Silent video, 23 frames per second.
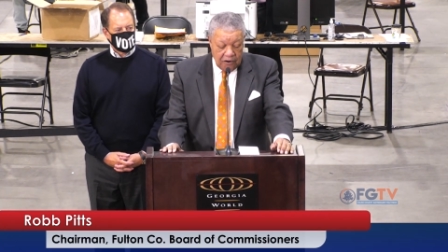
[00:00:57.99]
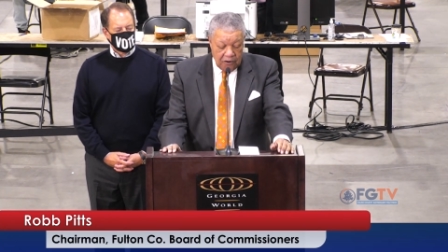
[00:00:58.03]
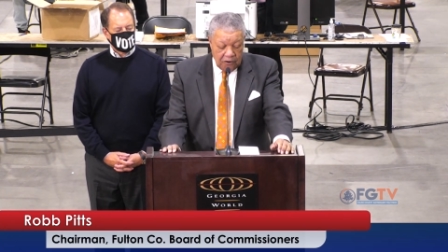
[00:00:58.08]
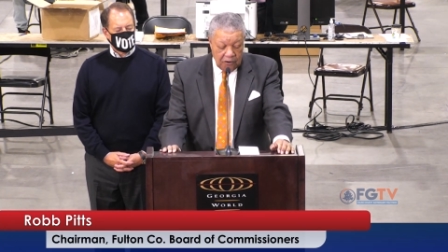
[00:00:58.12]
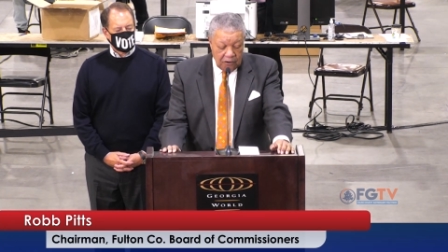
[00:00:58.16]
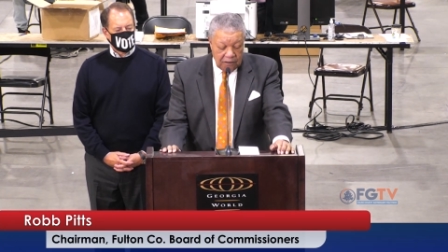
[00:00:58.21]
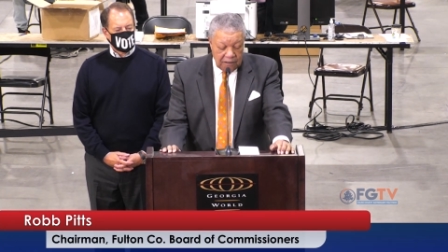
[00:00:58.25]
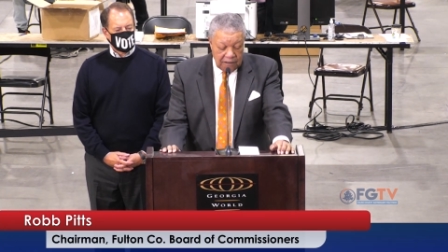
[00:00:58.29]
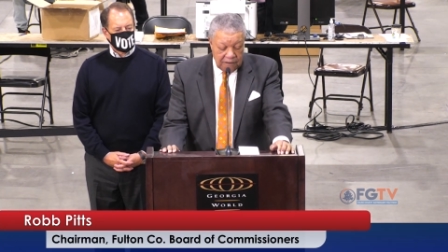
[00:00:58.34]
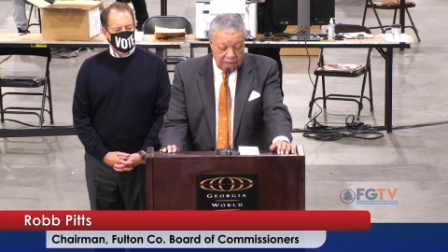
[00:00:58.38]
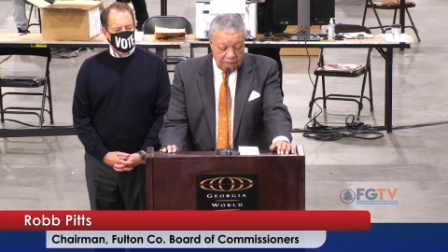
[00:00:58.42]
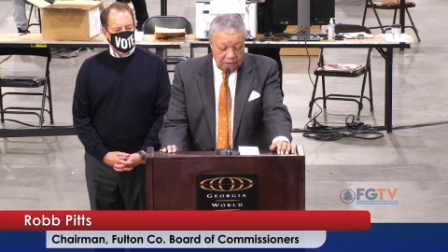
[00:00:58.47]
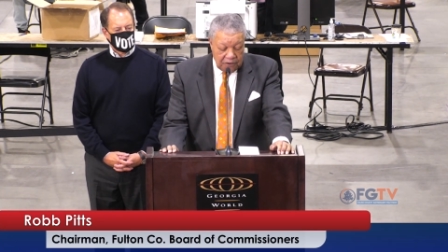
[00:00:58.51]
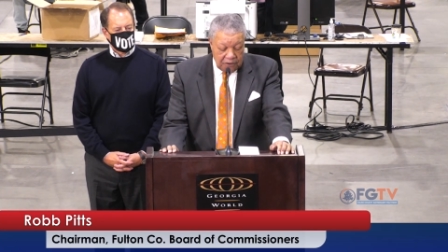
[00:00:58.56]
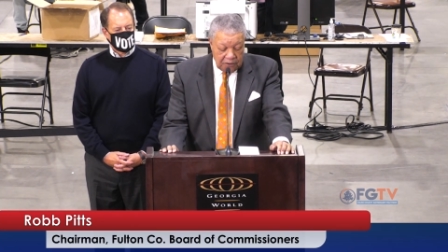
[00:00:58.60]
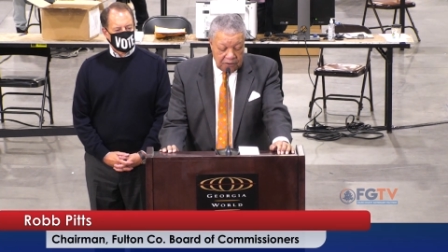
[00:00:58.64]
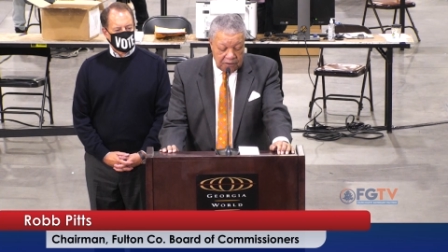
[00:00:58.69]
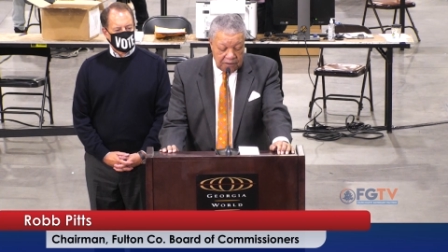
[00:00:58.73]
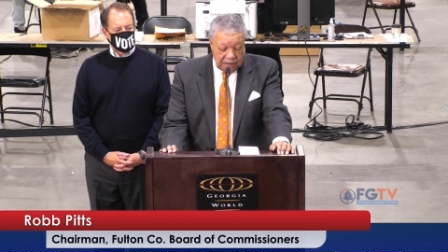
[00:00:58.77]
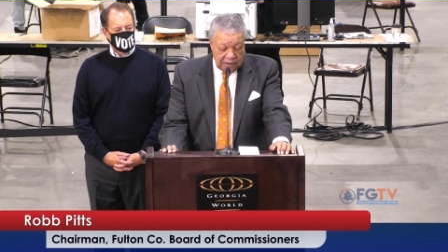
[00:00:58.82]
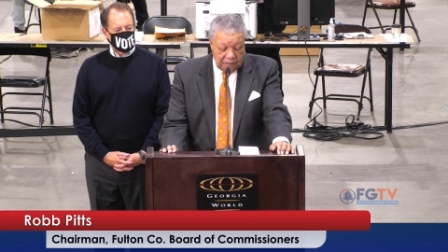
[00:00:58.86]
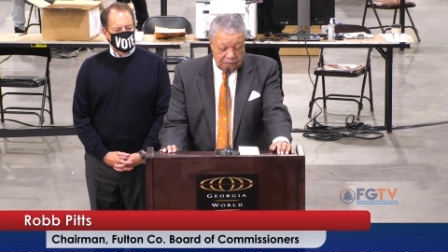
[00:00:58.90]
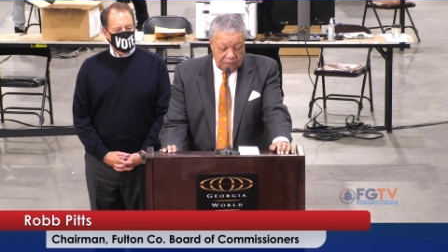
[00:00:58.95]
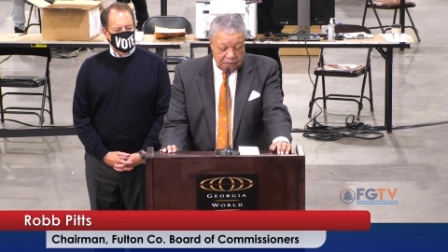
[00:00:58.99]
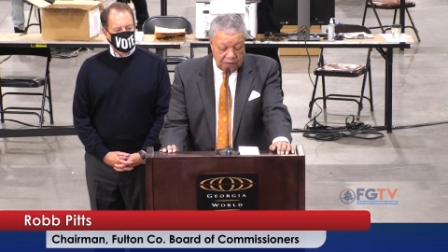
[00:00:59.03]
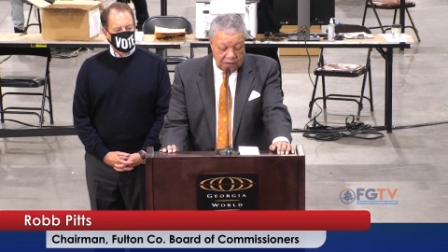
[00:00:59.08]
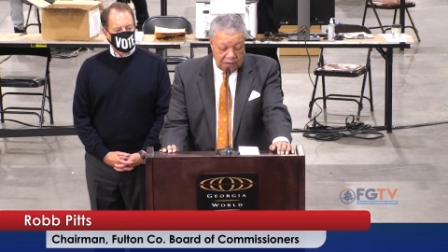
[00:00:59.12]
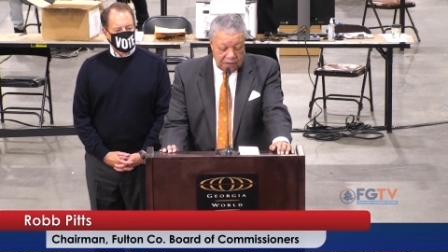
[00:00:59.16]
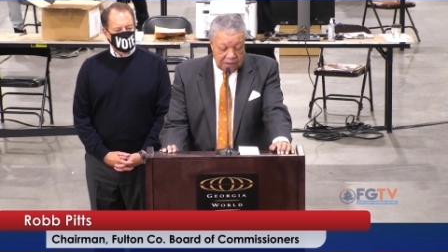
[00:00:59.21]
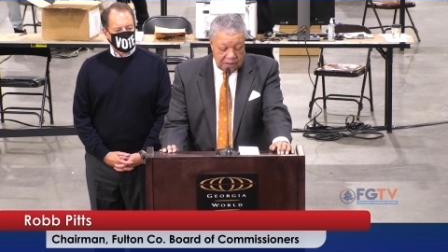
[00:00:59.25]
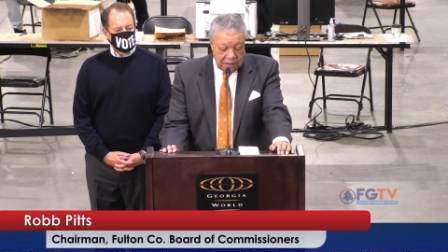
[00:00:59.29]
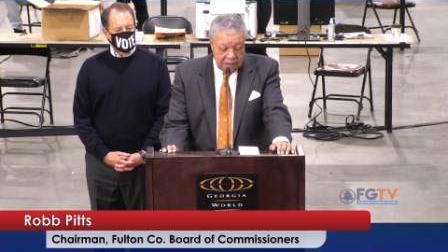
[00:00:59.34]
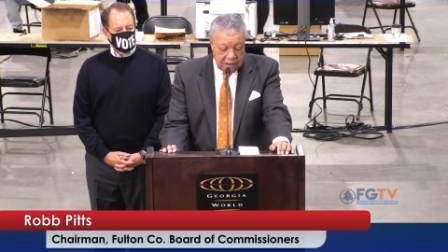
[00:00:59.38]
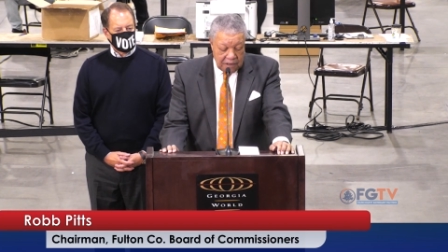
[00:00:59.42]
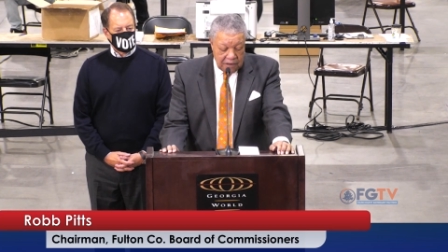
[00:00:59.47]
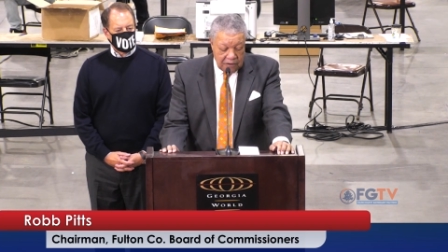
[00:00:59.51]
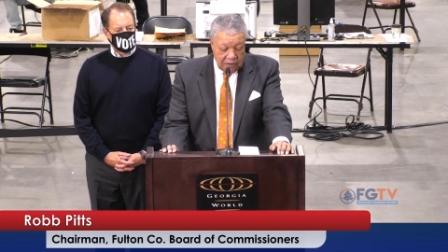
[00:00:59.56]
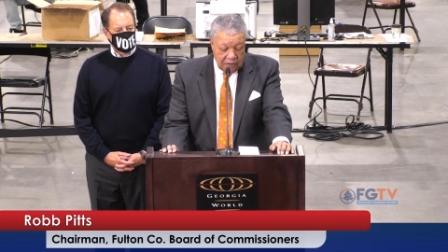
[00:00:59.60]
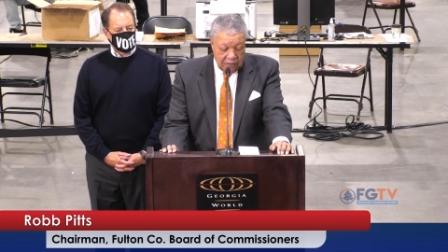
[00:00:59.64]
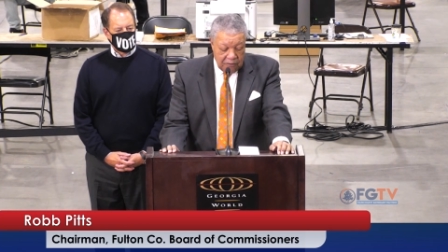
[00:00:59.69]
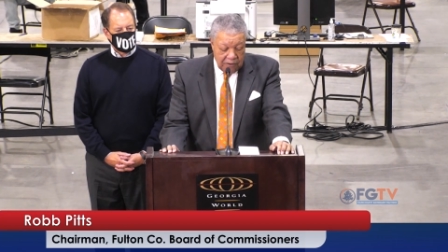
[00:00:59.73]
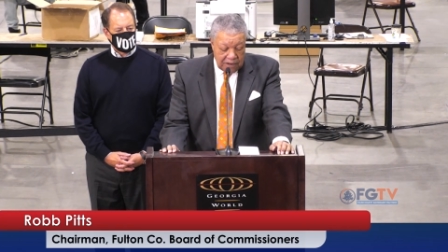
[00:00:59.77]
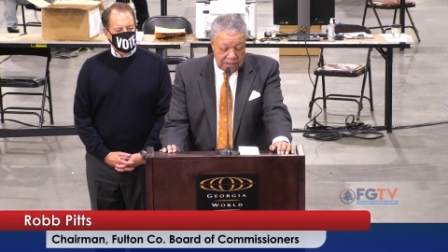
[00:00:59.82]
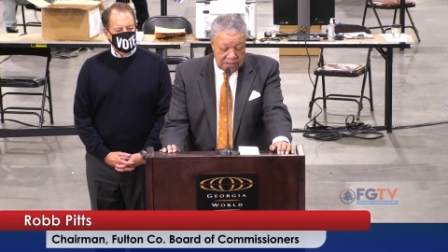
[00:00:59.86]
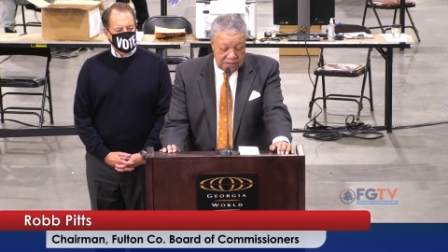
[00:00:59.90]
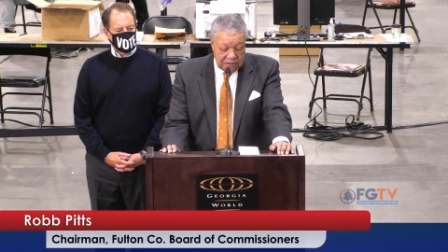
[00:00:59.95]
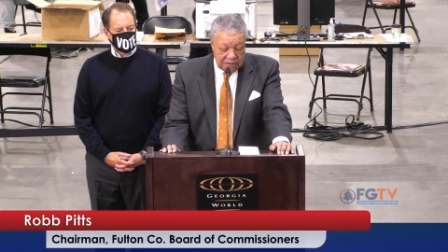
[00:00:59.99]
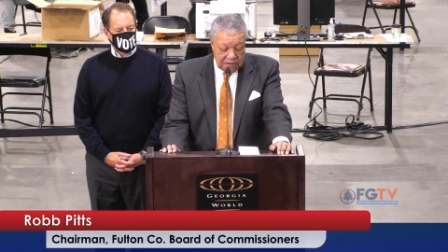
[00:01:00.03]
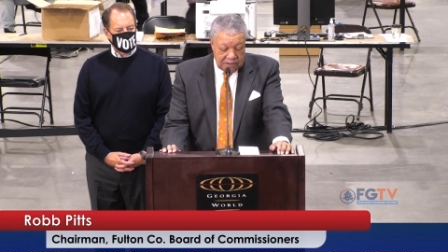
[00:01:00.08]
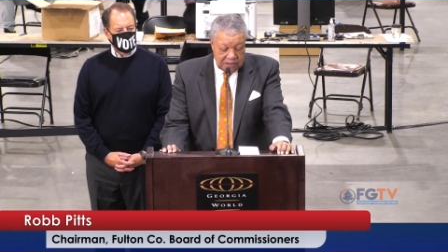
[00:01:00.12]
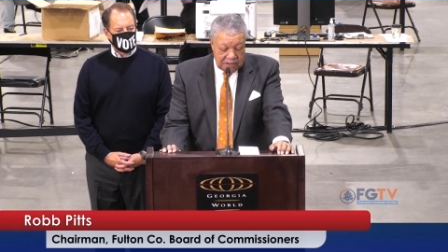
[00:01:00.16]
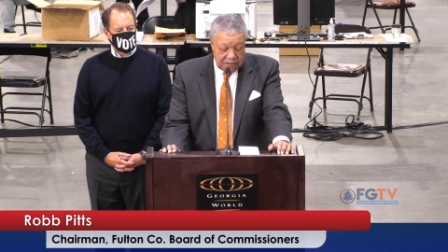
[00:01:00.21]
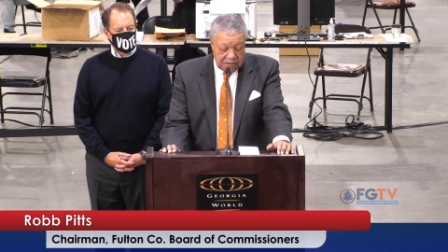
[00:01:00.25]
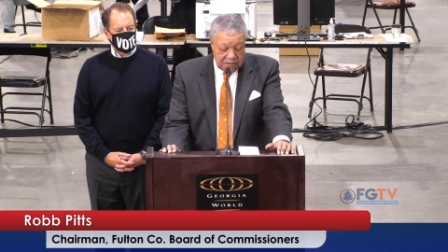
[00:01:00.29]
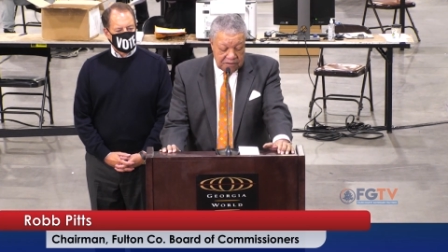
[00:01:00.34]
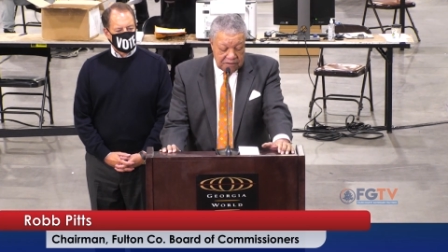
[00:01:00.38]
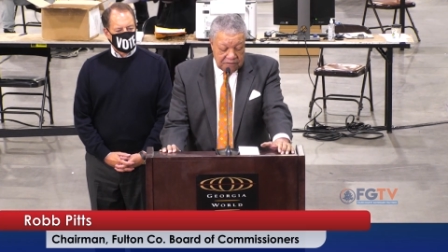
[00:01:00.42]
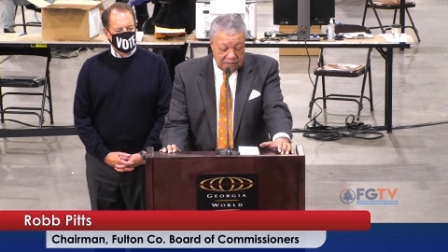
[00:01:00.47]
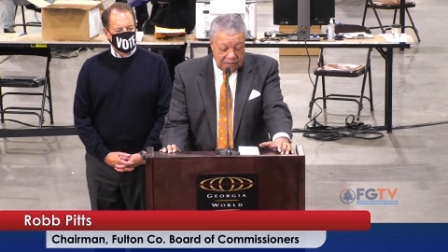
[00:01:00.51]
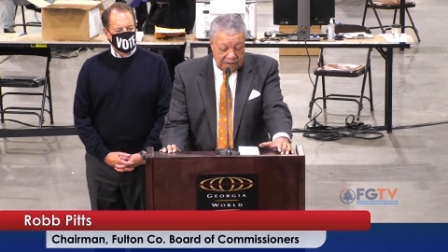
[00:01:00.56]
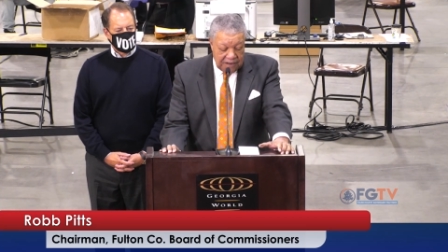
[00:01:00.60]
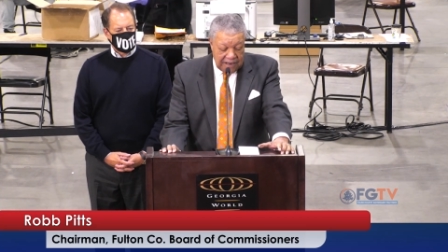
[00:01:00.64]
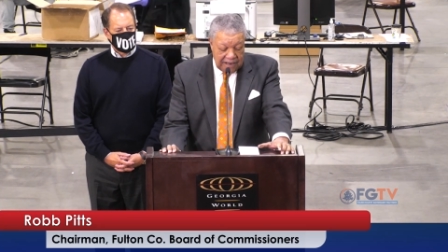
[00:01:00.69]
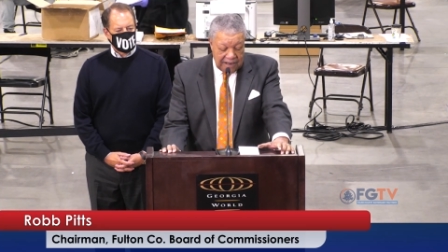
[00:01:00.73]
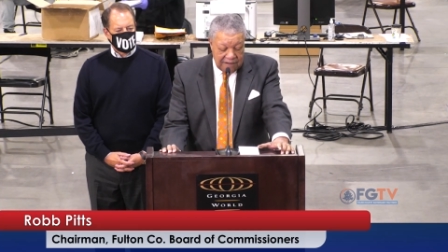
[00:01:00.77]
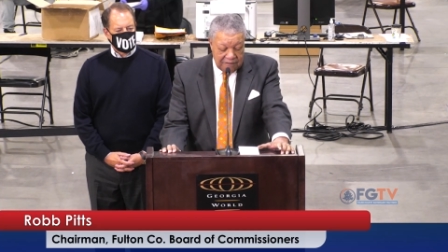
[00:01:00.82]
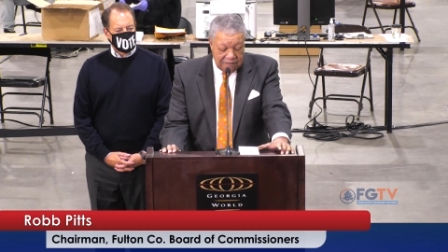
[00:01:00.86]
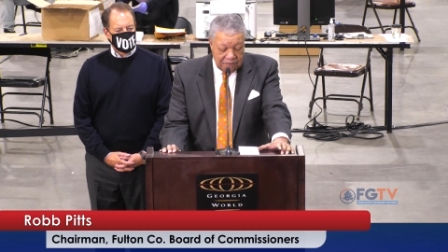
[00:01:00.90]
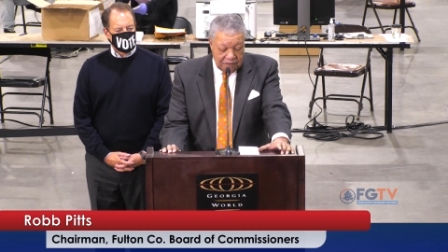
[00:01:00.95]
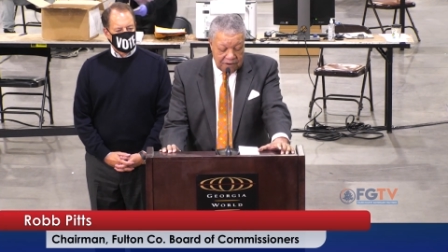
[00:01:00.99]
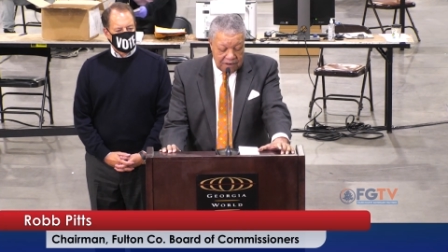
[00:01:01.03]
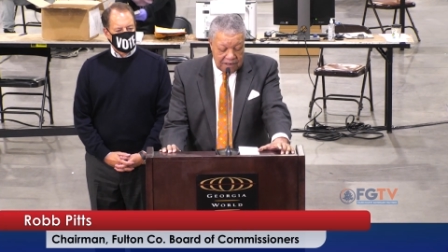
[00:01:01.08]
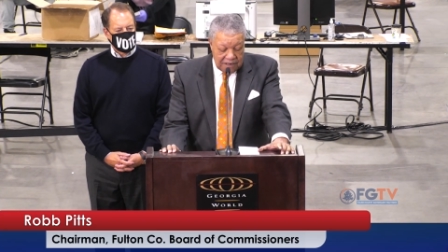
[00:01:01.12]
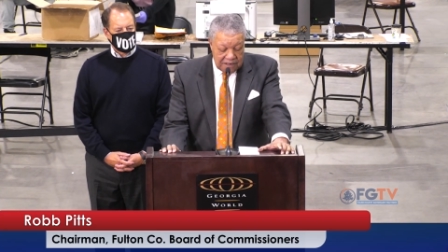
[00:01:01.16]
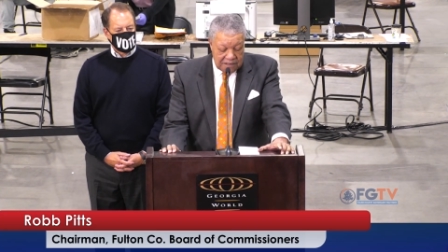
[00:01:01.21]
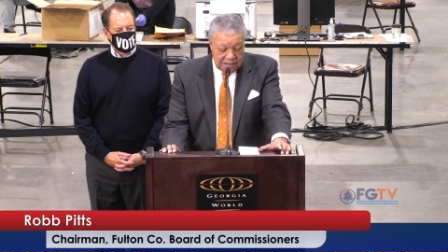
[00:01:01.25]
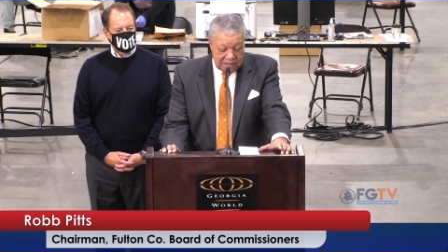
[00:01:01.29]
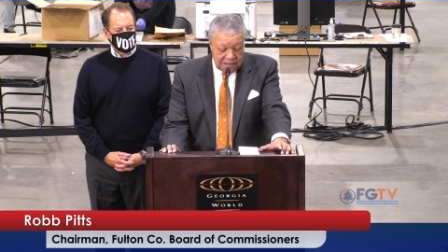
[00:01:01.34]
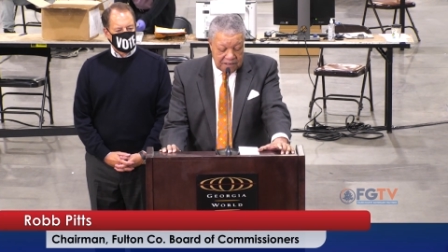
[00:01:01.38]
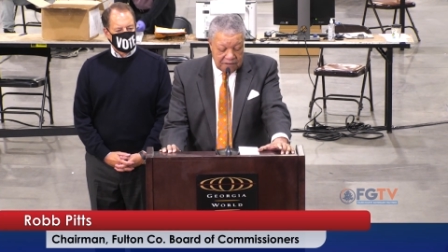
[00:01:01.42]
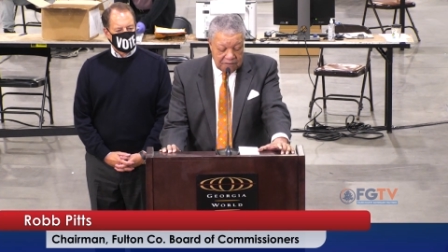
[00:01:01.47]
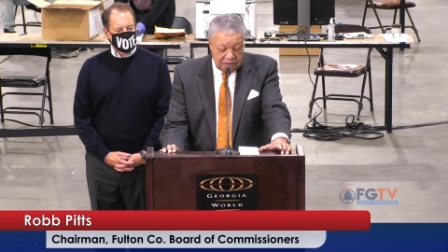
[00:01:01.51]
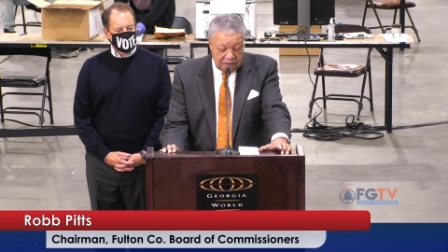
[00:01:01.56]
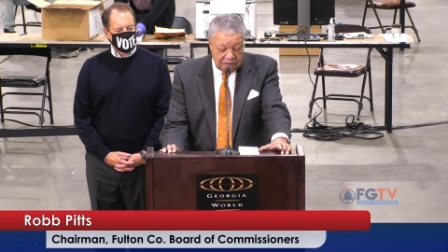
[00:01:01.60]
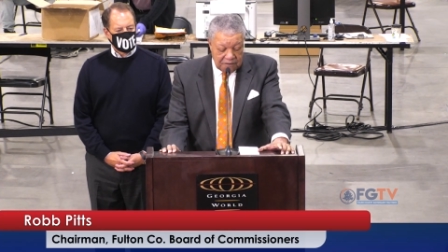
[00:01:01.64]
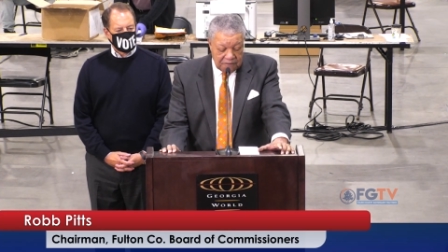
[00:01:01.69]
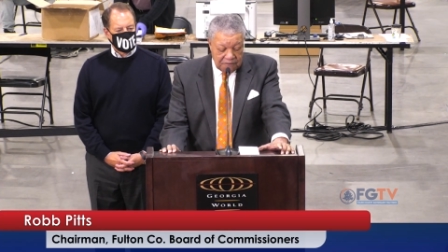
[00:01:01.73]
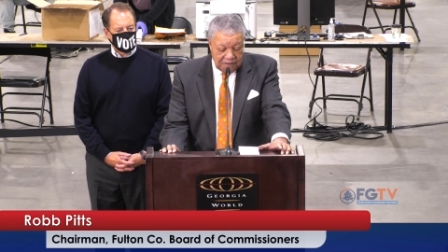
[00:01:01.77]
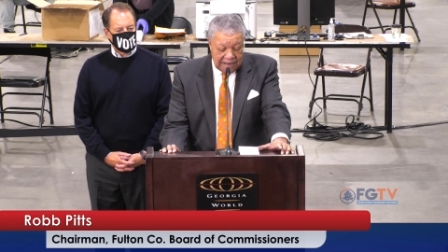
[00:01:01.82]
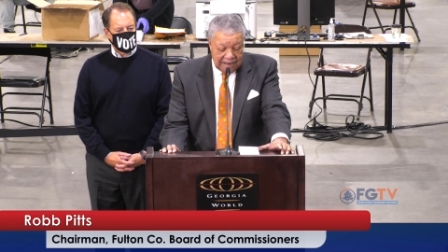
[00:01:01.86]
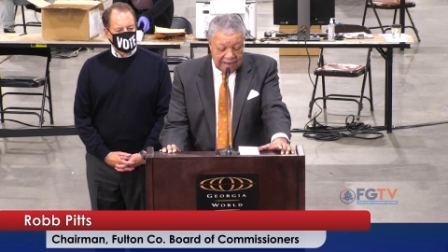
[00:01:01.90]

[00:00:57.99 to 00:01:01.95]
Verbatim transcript: early voting for the Congressional District 5 race, there were